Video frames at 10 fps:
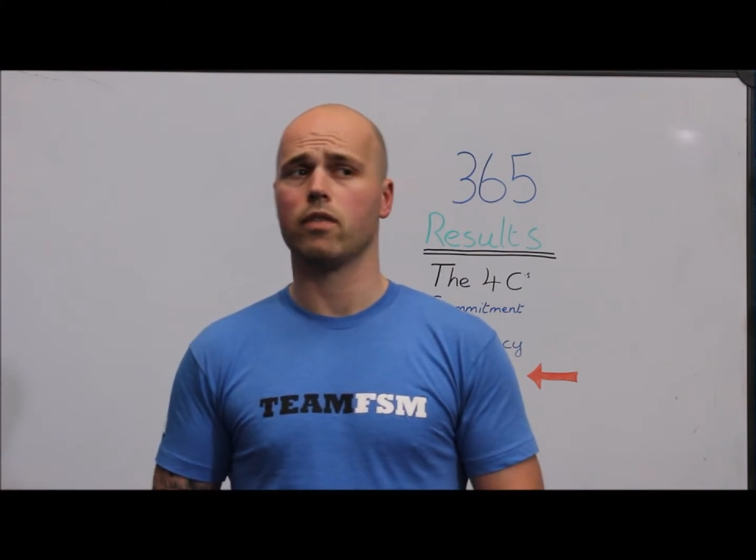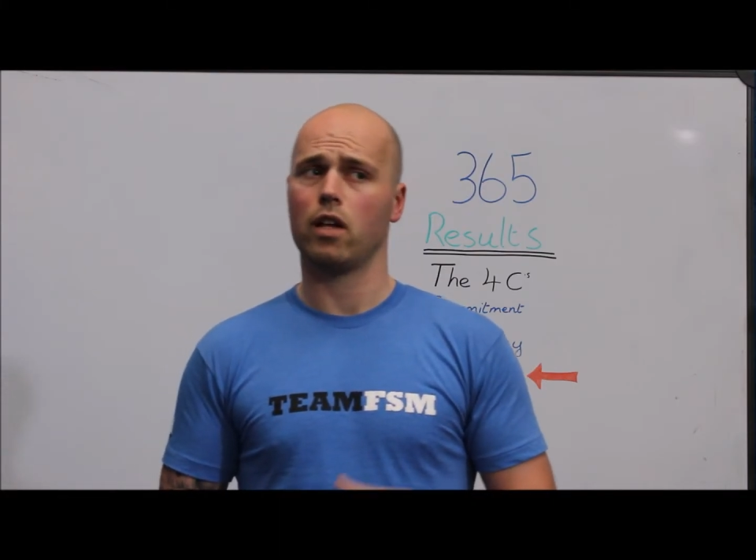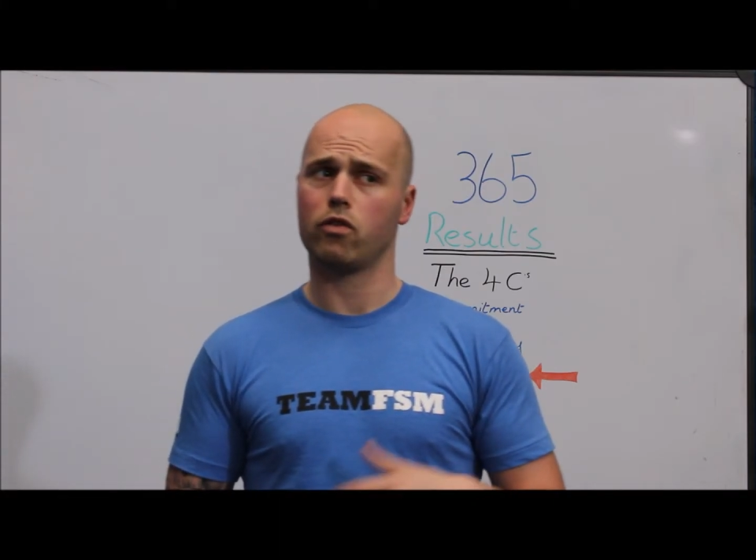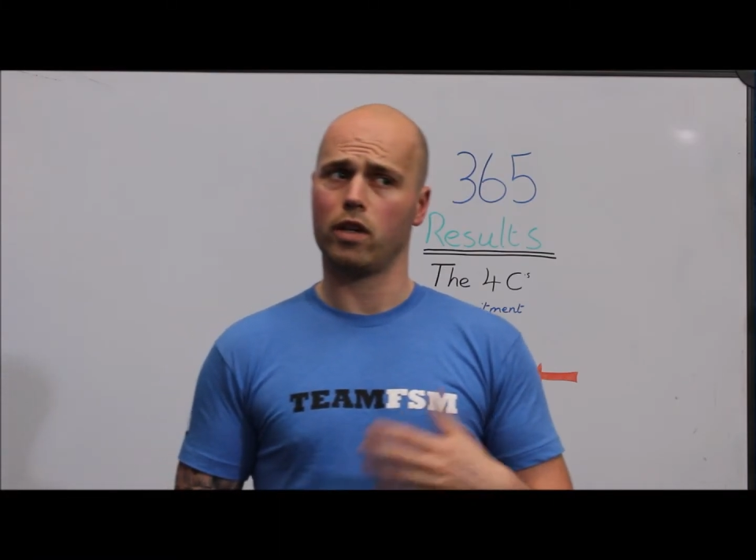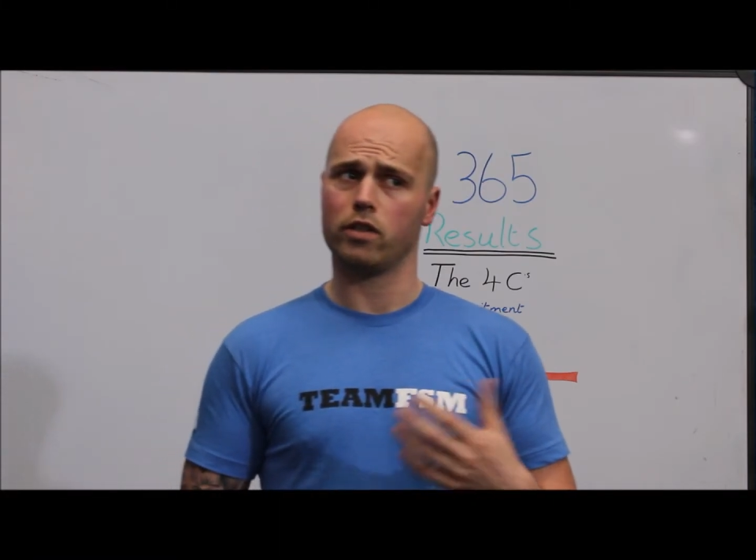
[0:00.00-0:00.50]
a
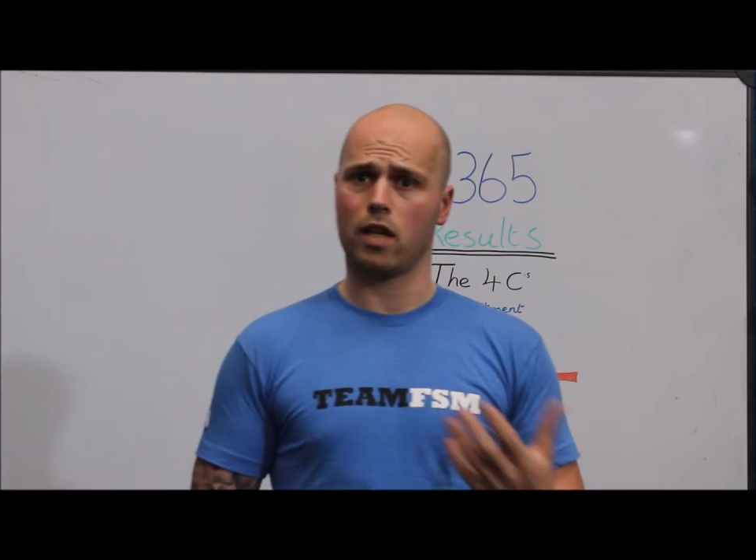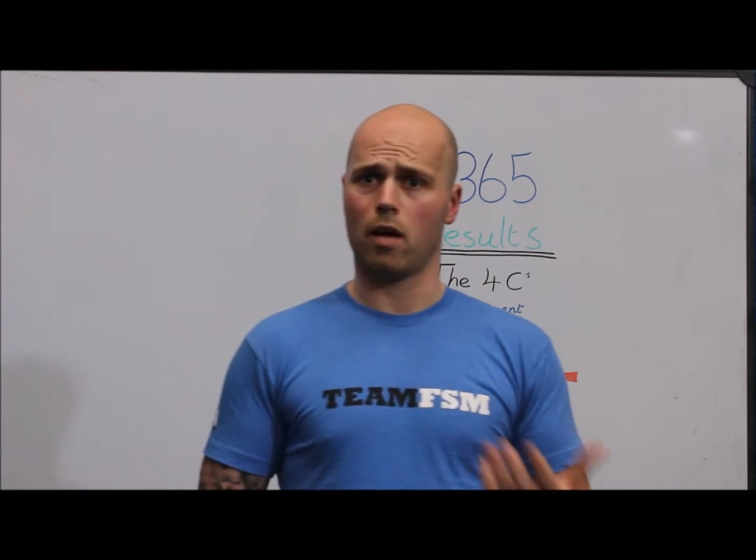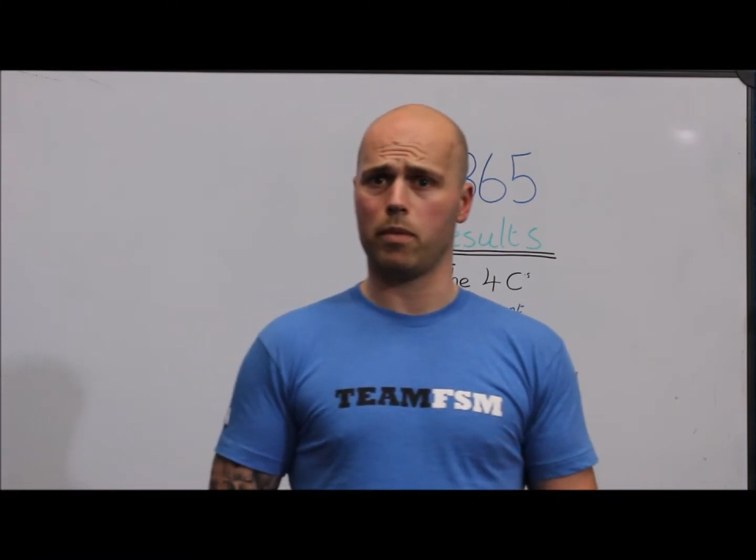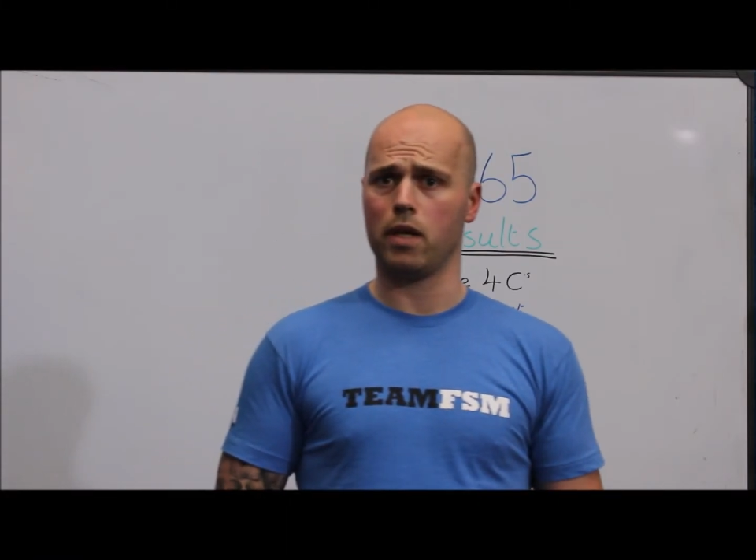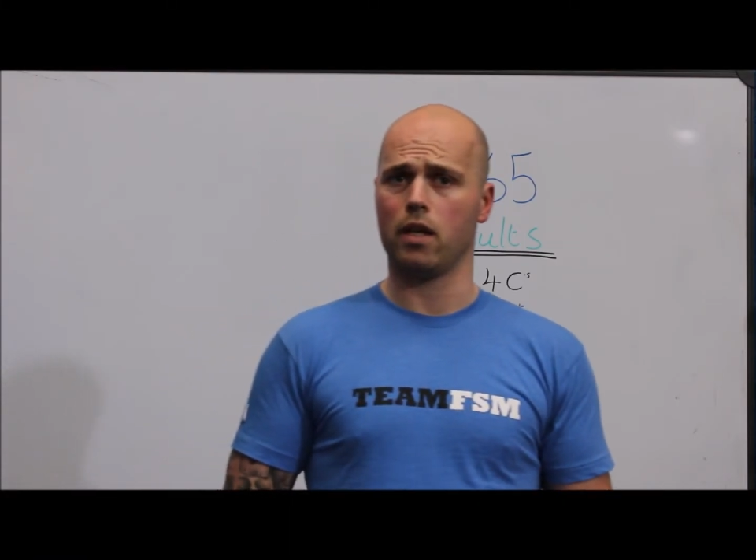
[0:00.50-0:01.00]
lot of trainers
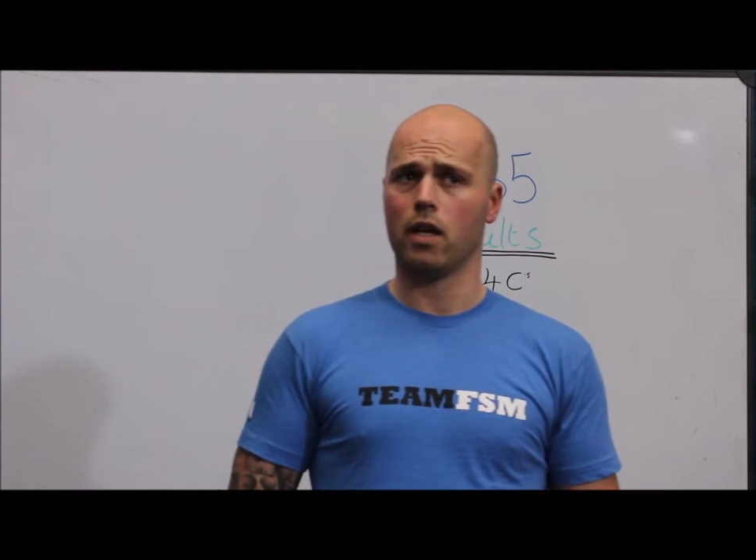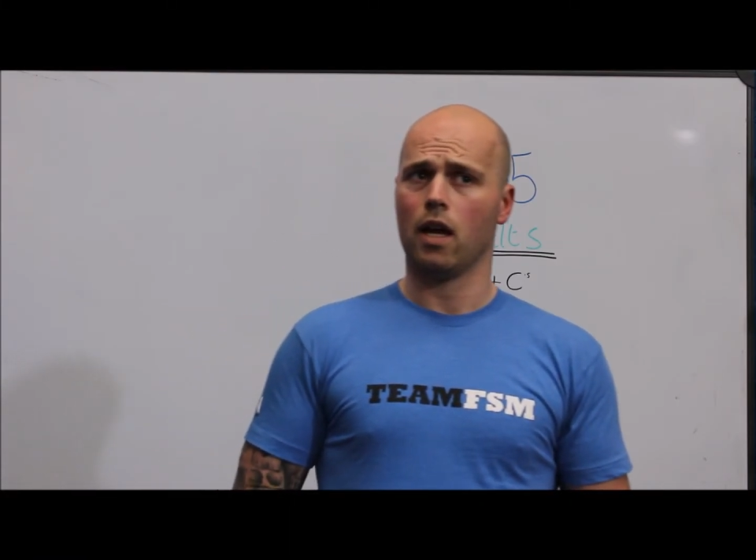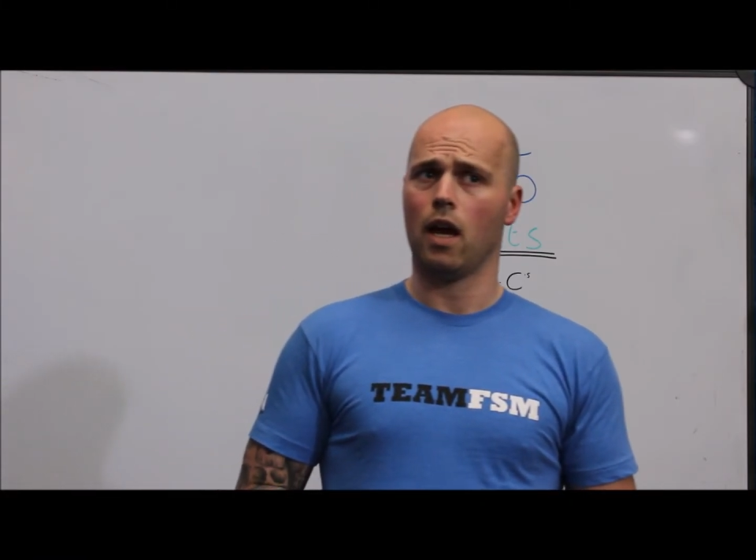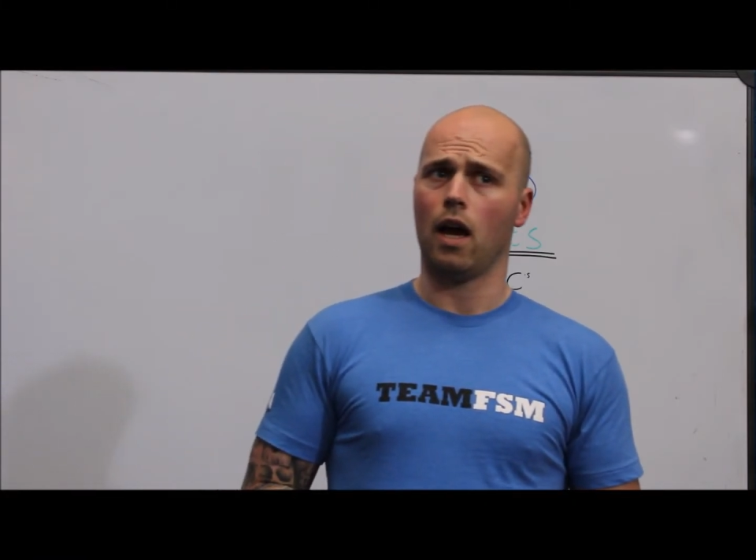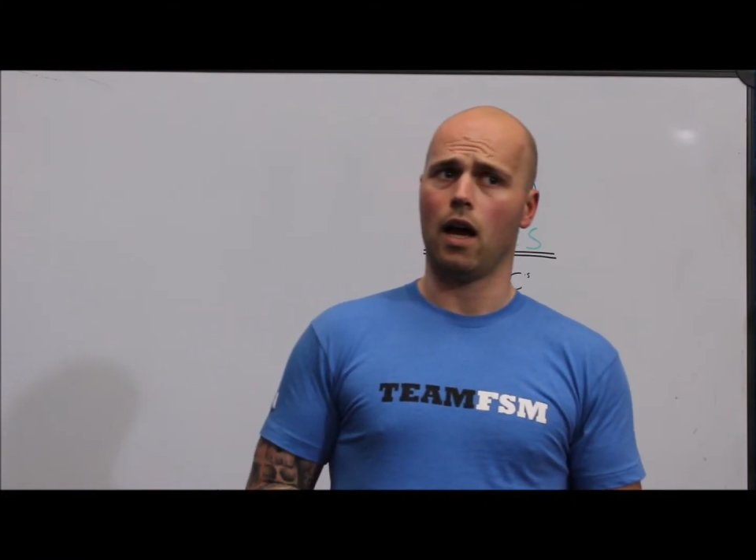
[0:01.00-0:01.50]
can be
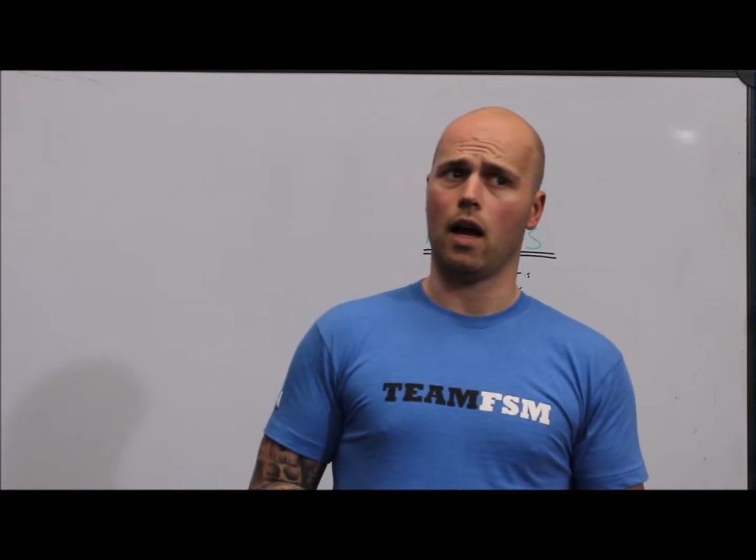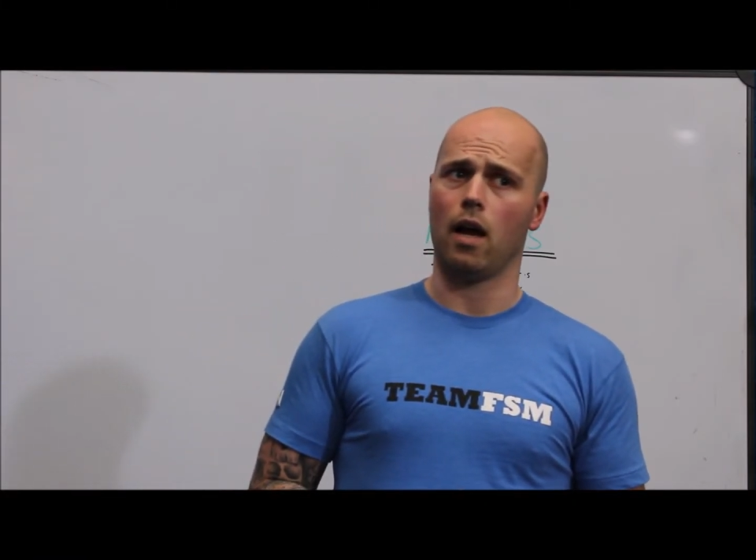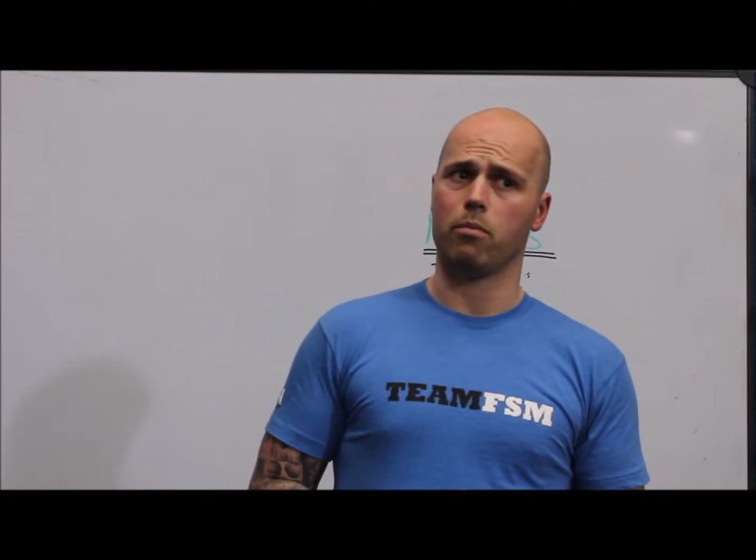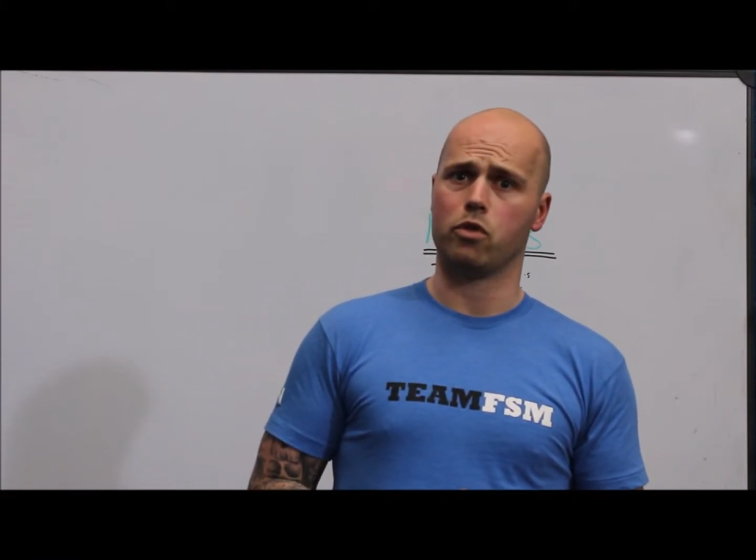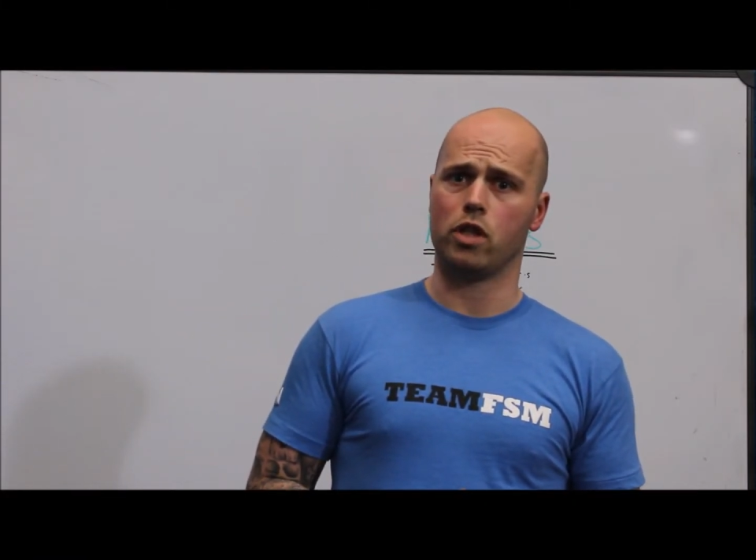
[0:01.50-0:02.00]

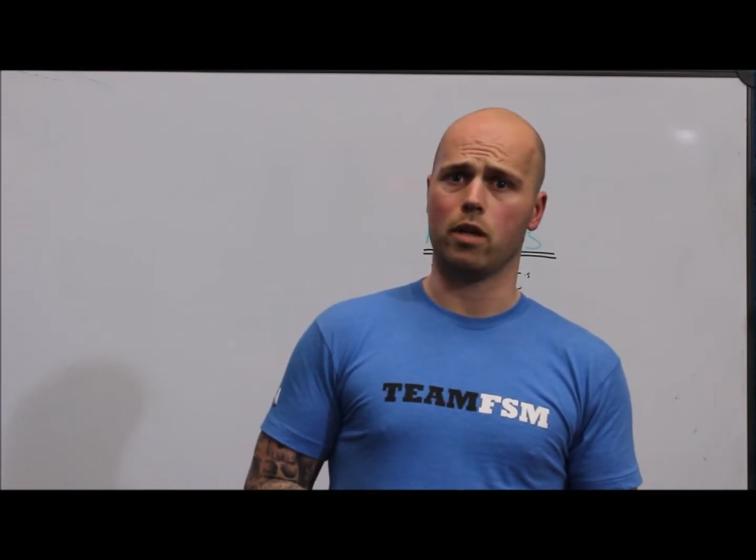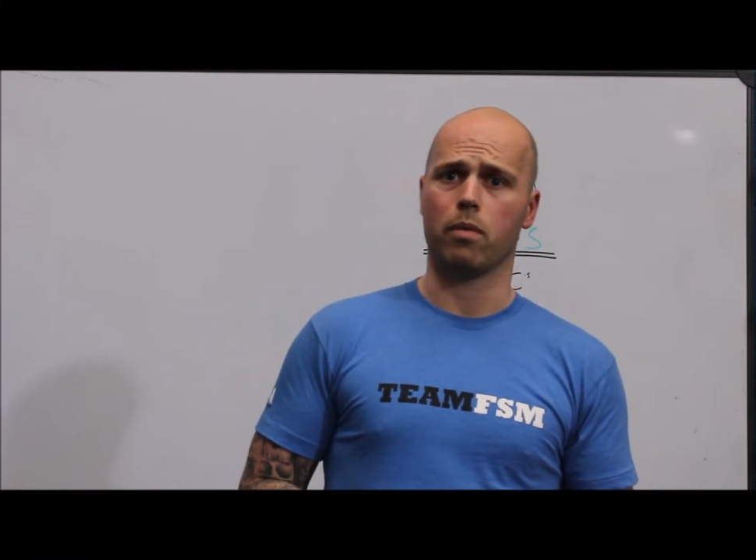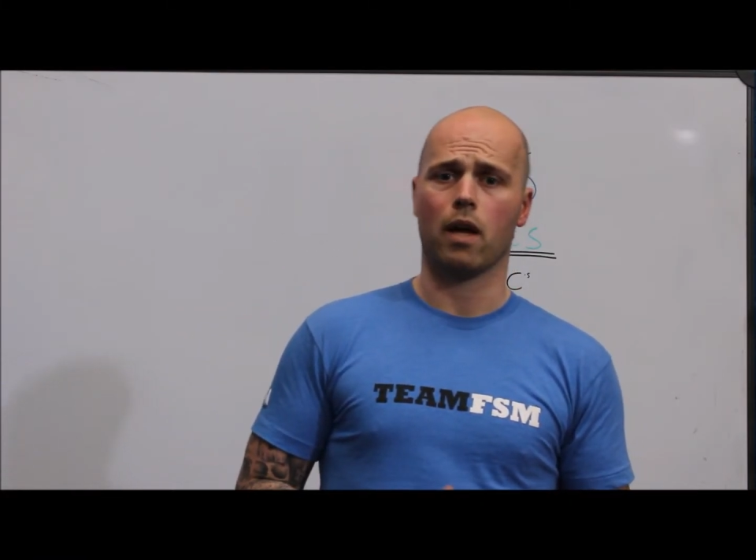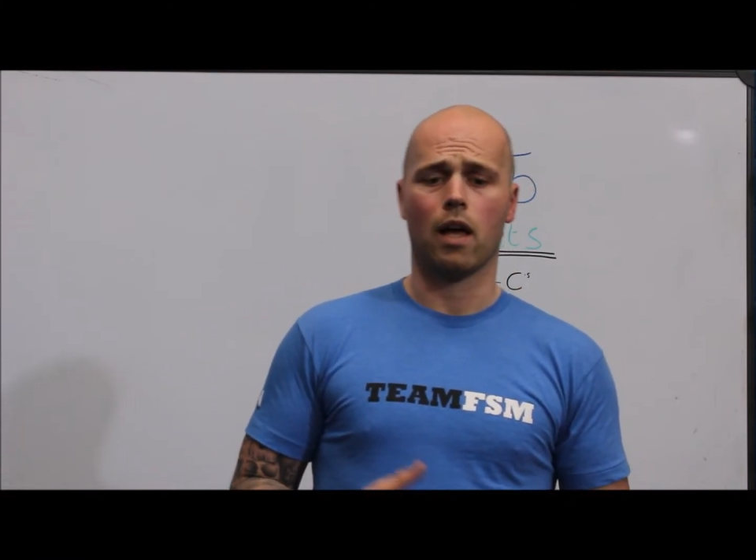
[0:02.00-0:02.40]
um, cheap.